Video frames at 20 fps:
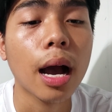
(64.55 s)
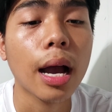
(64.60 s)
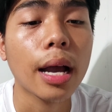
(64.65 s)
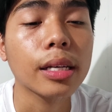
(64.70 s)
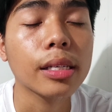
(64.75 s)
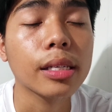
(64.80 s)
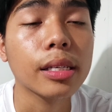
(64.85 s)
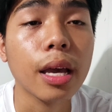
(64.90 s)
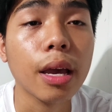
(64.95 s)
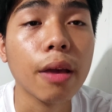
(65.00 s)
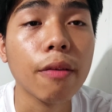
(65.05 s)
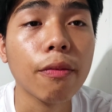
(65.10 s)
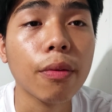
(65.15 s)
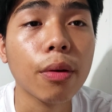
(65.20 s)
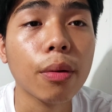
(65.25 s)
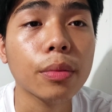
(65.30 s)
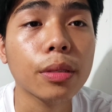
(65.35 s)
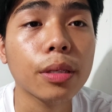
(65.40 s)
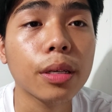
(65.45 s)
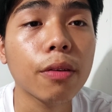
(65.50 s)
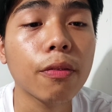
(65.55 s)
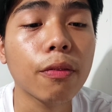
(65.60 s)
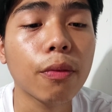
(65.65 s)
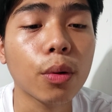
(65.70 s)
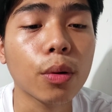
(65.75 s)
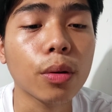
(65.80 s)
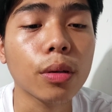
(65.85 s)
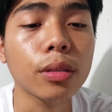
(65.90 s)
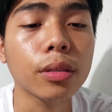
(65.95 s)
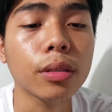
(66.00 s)
I escaped from
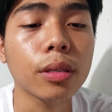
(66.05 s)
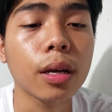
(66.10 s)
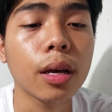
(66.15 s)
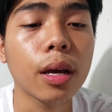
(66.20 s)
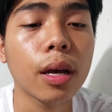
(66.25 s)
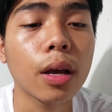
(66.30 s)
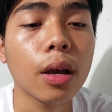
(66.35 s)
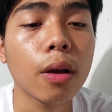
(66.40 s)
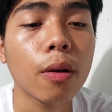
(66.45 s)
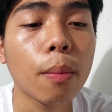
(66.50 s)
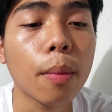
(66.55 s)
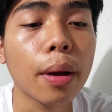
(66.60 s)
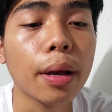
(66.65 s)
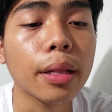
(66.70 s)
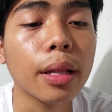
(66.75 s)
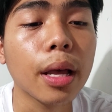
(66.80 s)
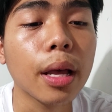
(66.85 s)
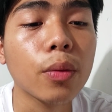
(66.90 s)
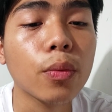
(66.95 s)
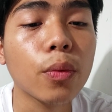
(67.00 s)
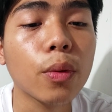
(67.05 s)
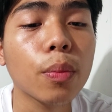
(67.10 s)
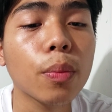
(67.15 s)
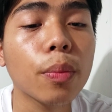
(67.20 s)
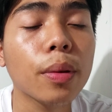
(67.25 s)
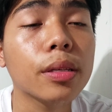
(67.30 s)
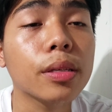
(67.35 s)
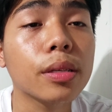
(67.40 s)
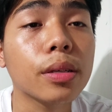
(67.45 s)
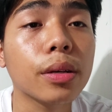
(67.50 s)
she-force, my death will
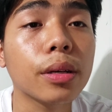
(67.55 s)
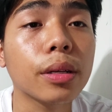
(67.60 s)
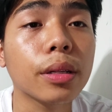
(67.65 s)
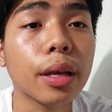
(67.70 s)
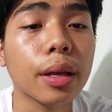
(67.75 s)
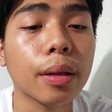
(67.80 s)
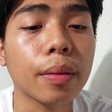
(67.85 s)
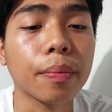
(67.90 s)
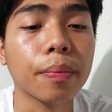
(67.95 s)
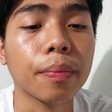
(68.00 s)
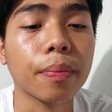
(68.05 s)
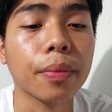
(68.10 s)
be certain.